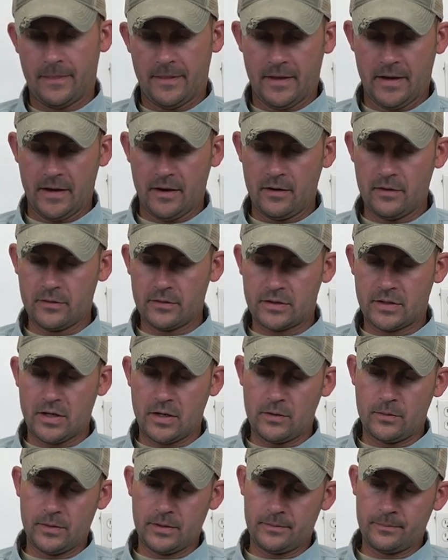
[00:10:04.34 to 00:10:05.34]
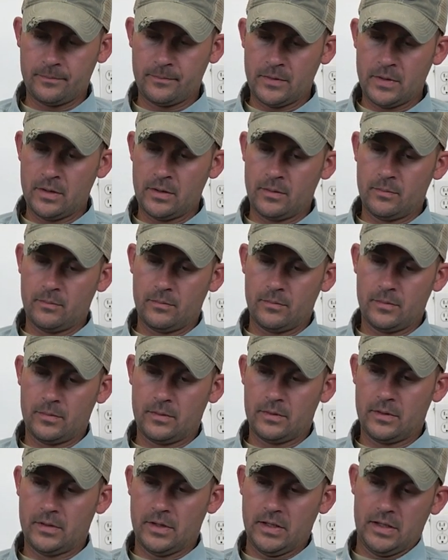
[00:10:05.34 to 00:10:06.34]
hair's going,
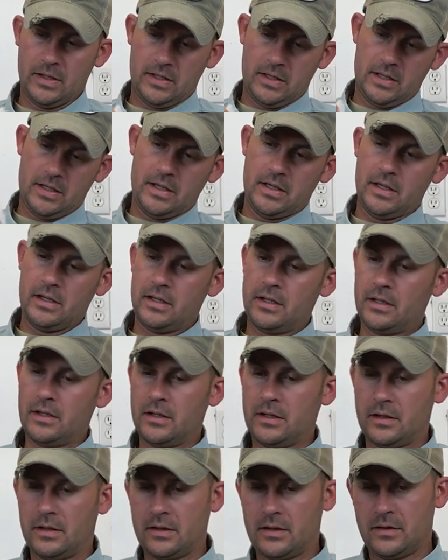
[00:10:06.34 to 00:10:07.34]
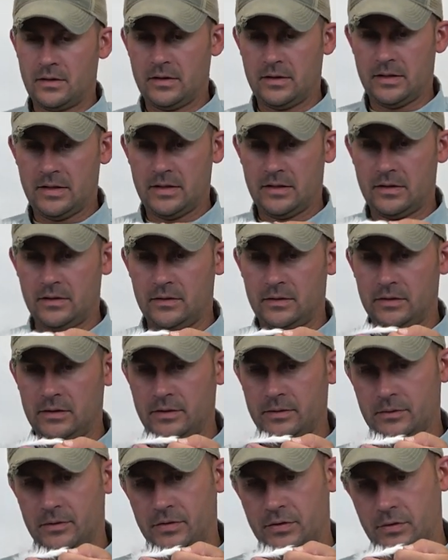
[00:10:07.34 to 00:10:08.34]
and That's a
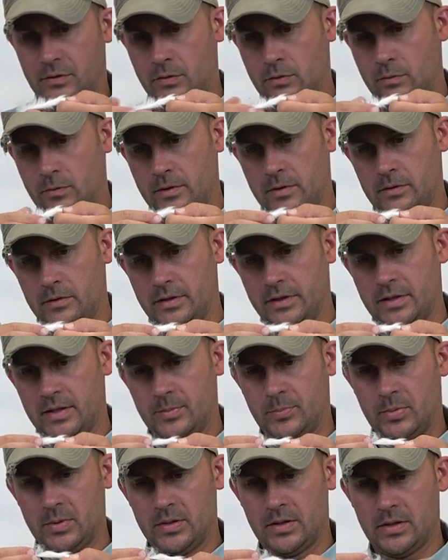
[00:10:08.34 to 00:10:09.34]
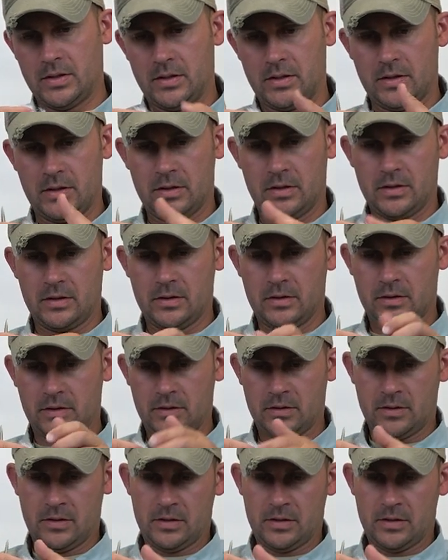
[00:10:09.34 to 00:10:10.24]
little squirrely up in there.